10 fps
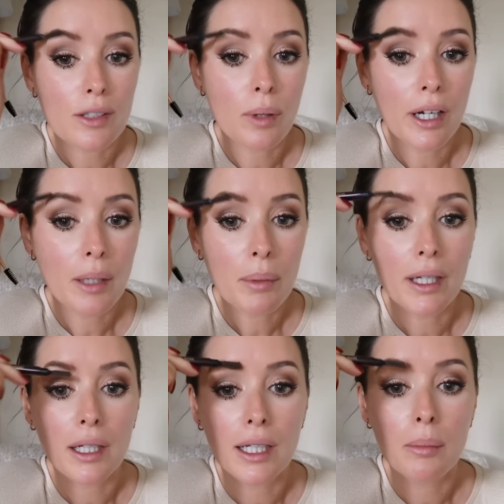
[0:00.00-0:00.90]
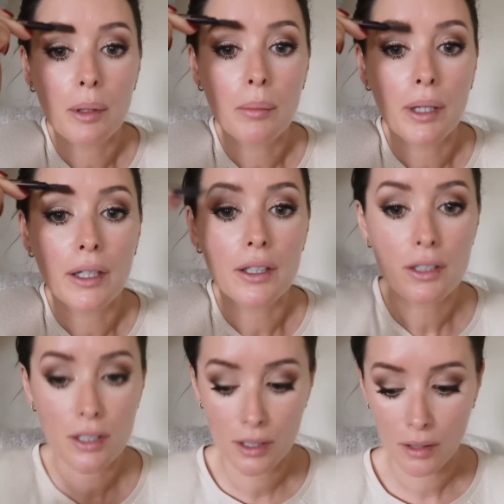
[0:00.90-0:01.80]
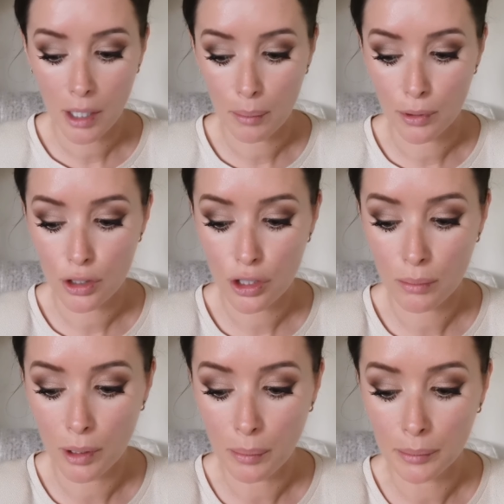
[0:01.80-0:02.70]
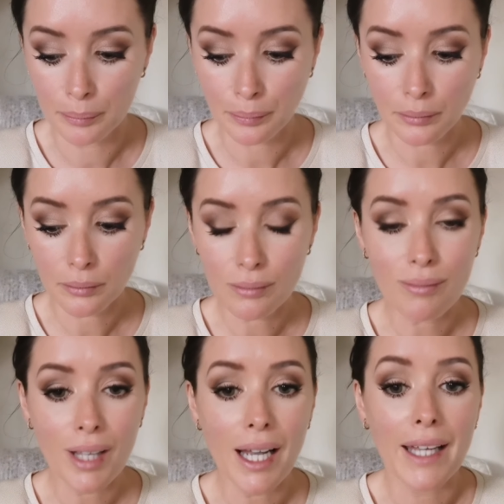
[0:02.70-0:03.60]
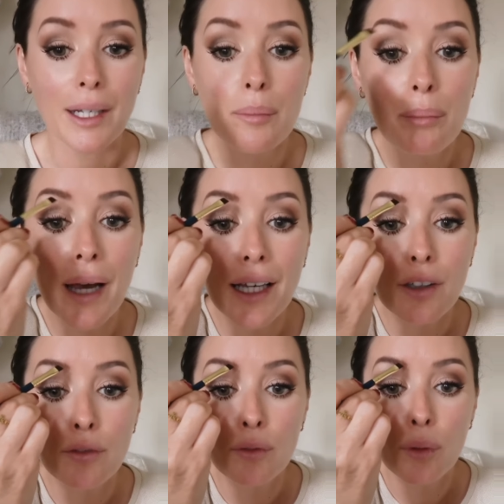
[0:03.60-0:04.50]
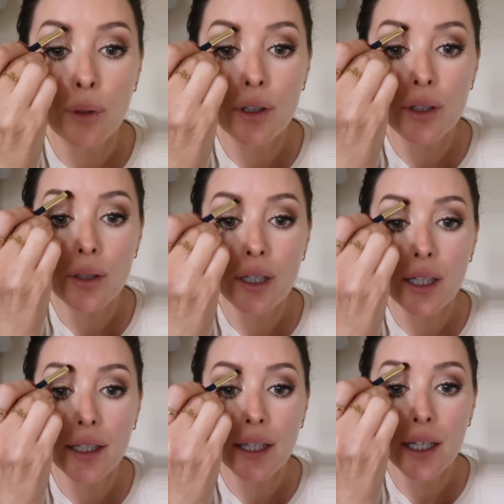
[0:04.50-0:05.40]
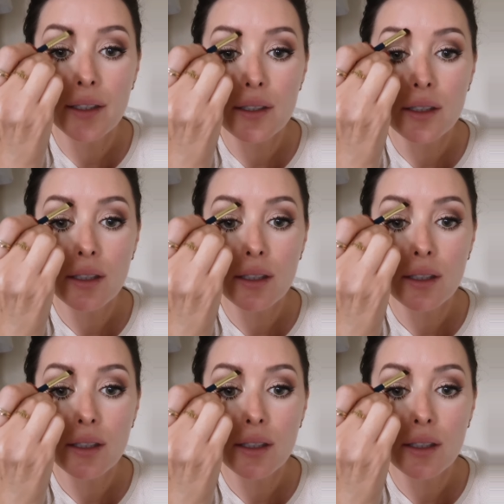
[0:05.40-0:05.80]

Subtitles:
So I apply a little bit of product, I brush them up, and I'm back and forth like that.